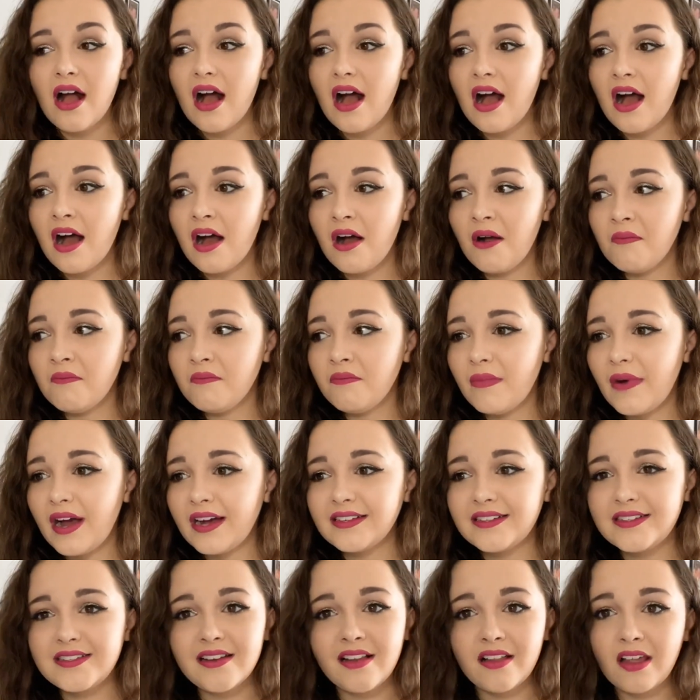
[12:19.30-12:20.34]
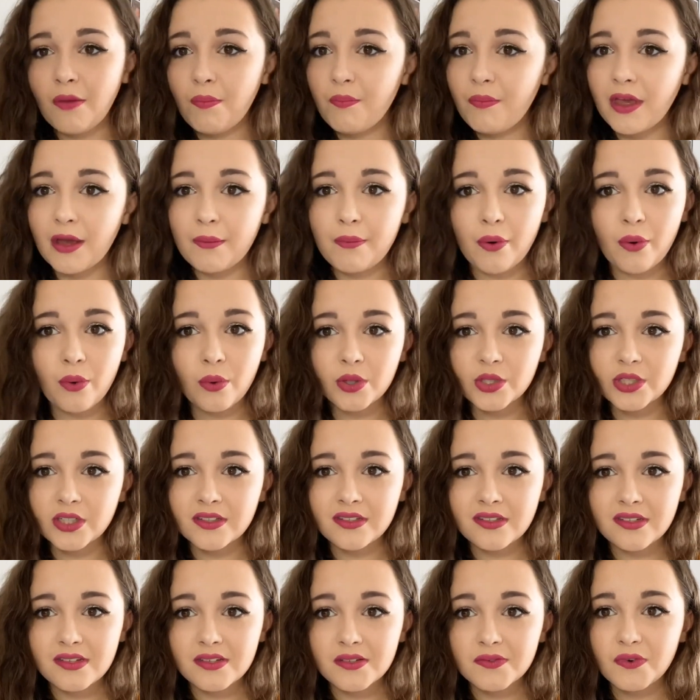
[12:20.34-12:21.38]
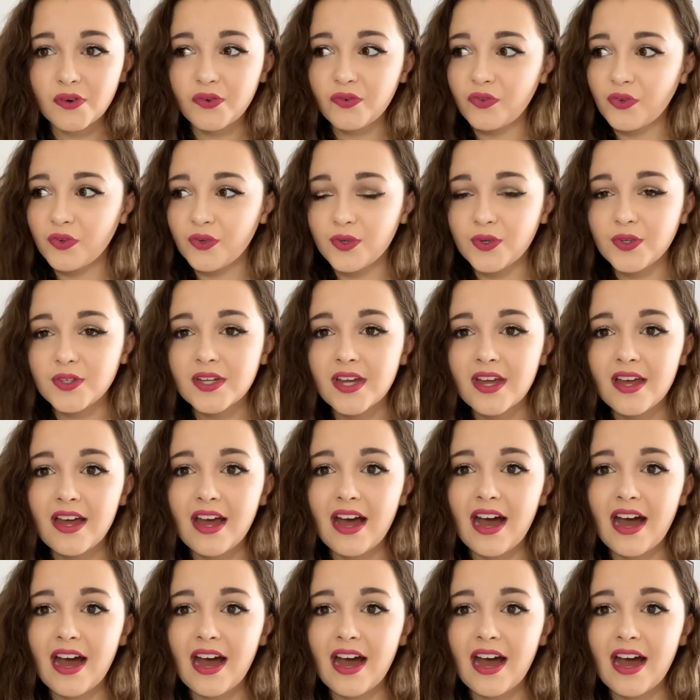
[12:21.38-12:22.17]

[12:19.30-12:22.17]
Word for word: Um, I still eat big portions of food.